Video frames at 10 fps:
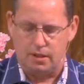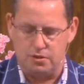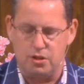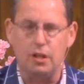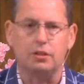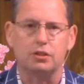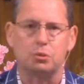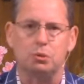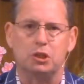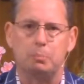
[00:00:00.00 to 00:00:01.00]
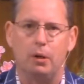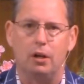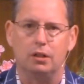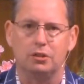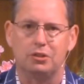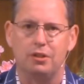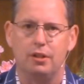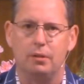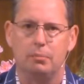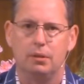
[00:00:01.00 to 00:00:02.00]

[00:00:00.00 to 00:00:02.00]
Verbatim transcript: And Jesus responds to them